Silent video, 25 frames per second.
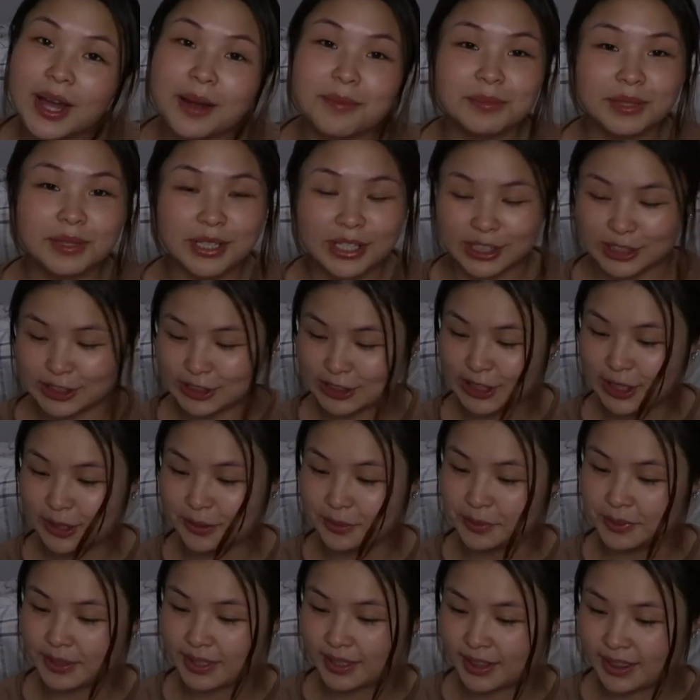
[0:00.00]
I'm gonna start
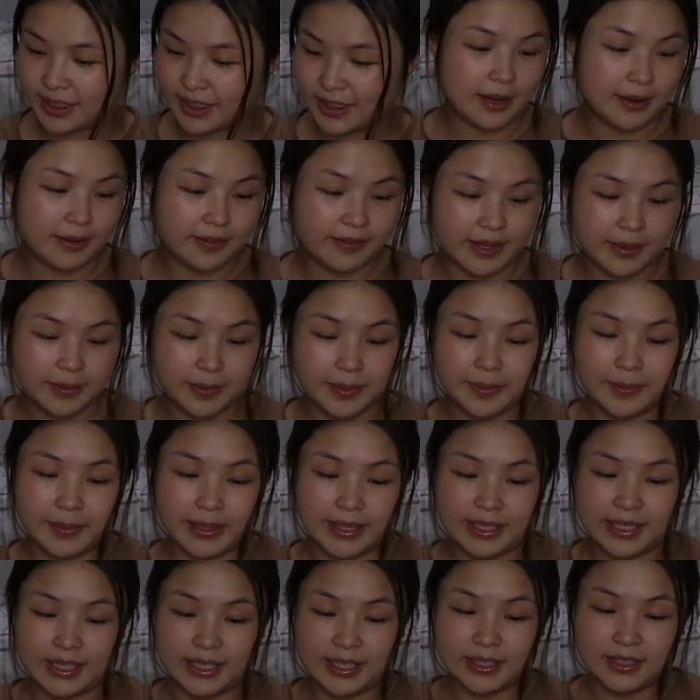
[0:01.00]
with I already put
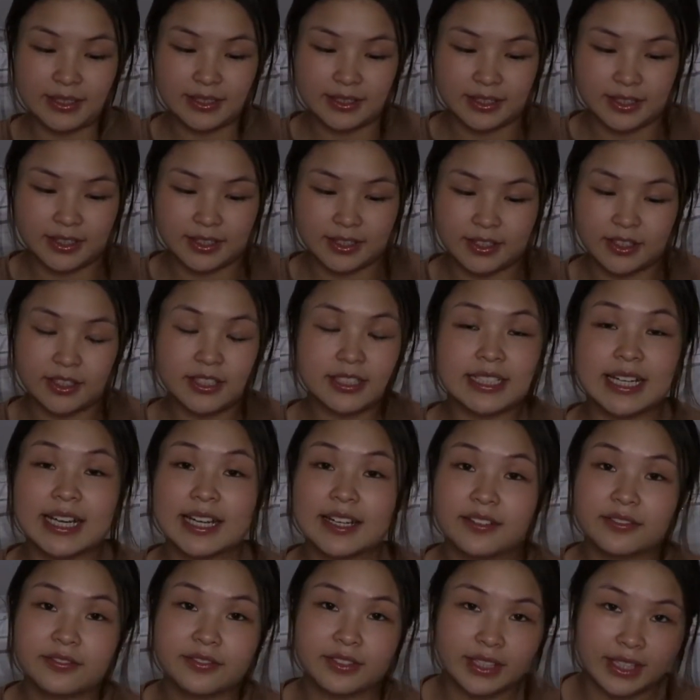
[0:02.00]
my keys in here because I
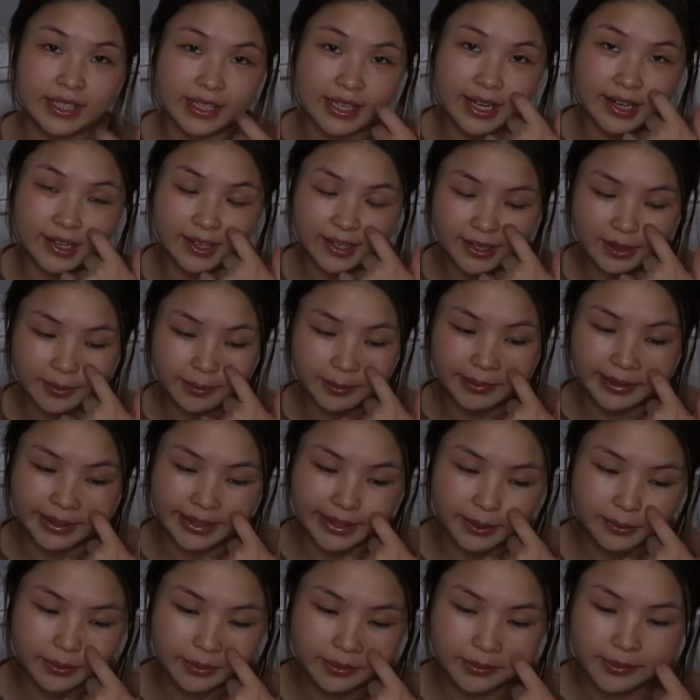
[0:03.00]
didn't feel like carrying a
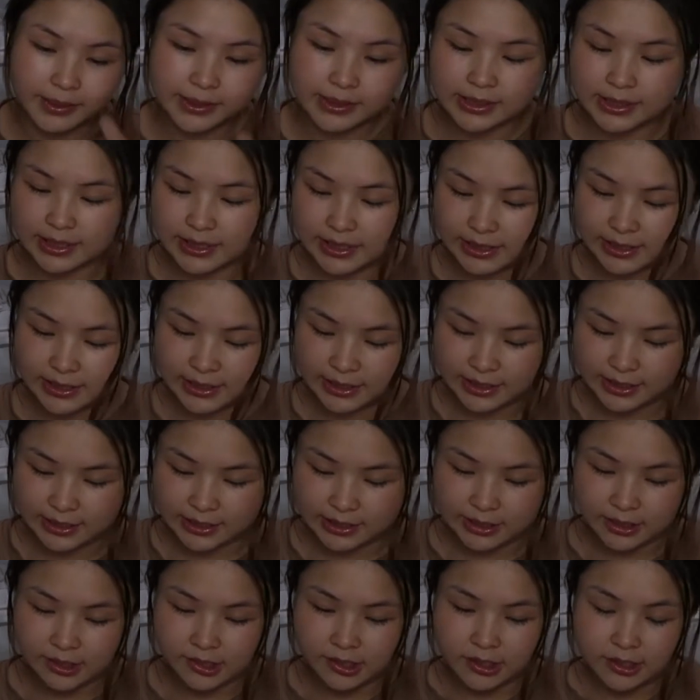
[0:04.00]
bag with me today
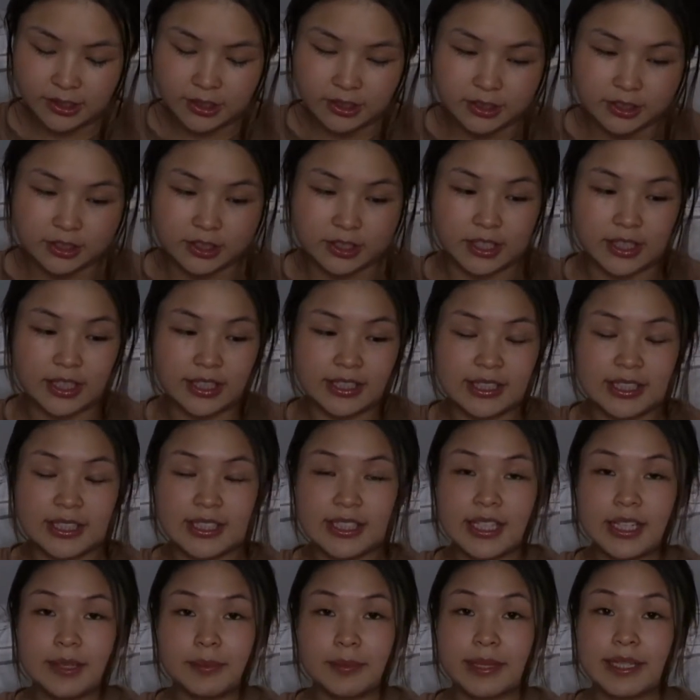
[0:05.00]
so this is
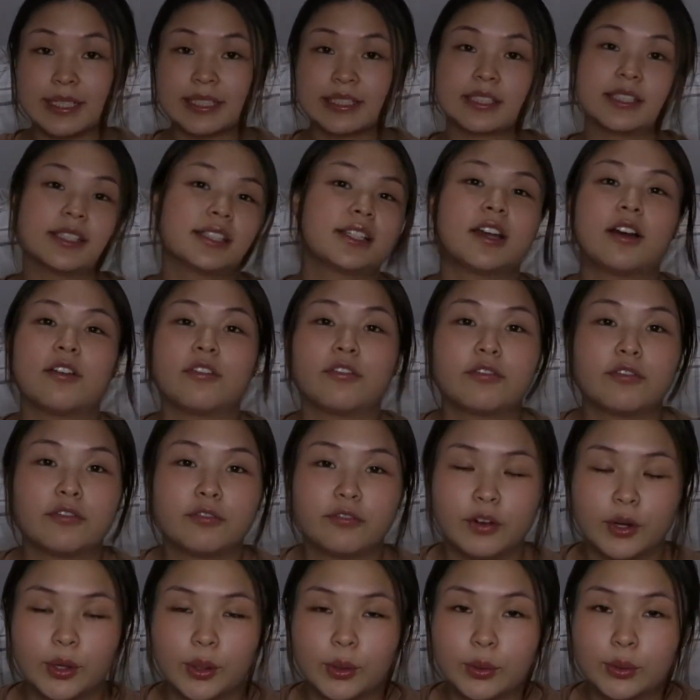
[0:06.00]
like basically a
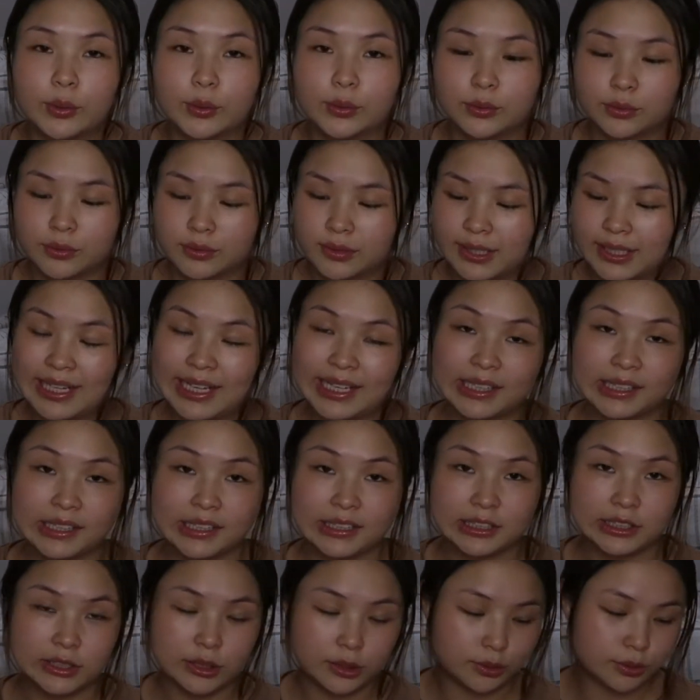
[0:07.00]
phone
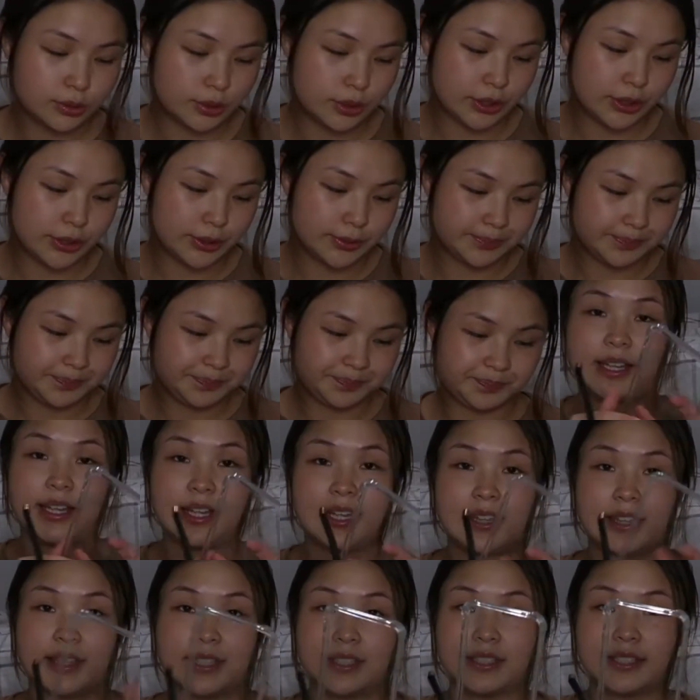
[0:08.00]
necklace holder
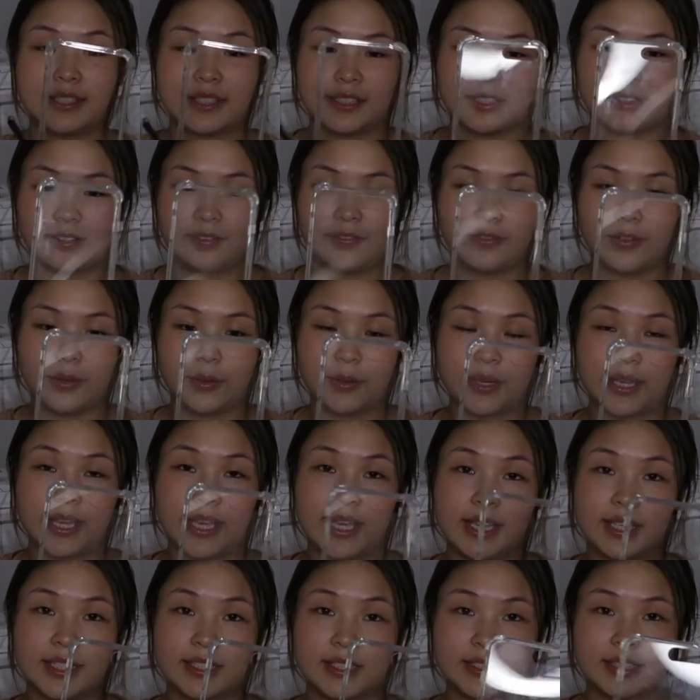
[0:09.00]
and this is the phone
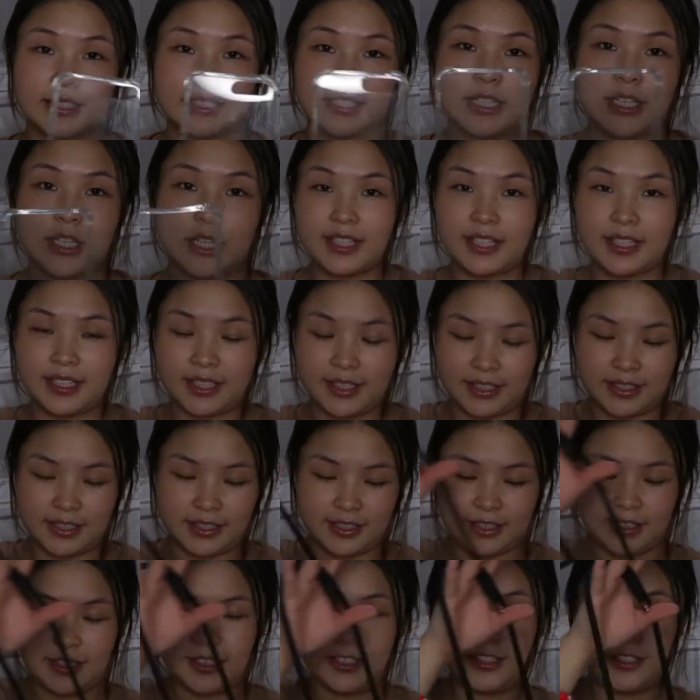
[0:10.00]
case and then
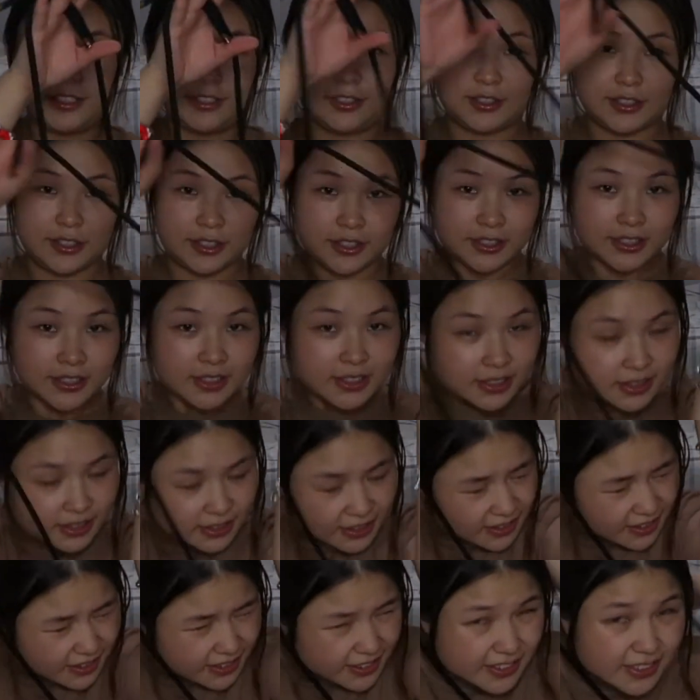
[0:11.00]
you just
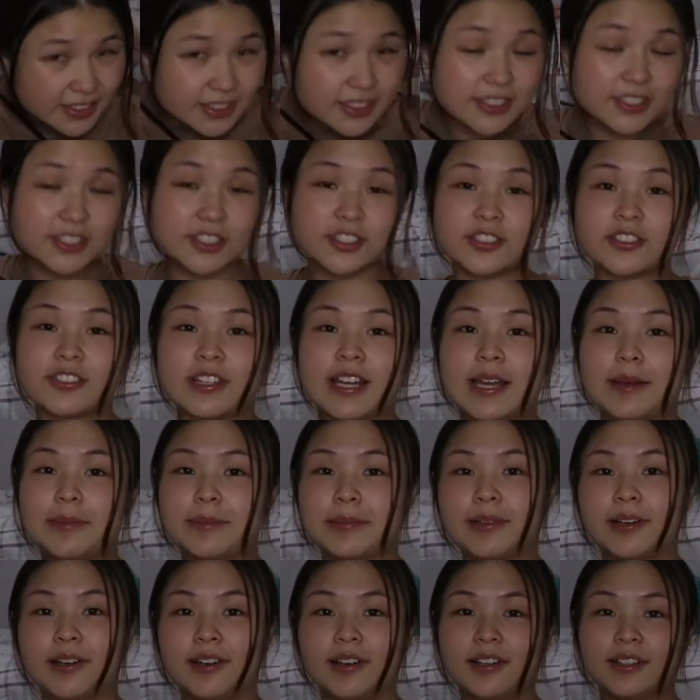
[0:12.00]
strap
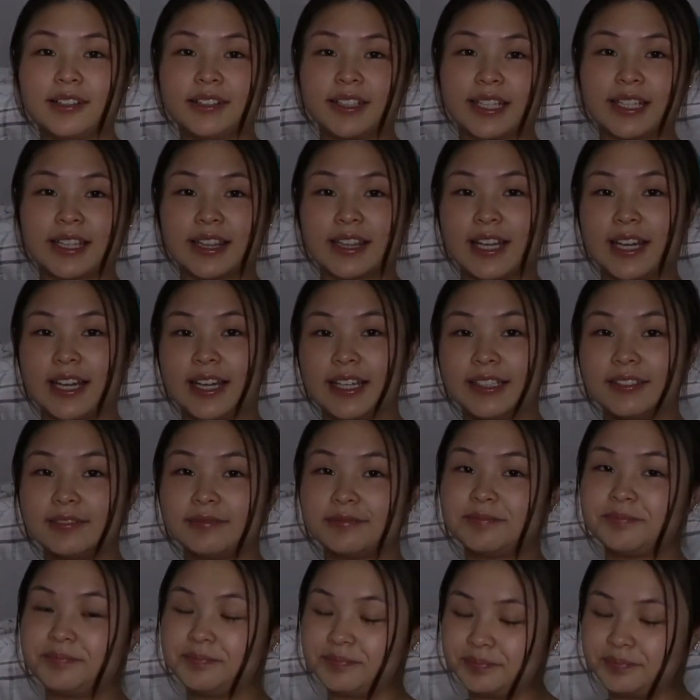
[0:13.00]
it on like that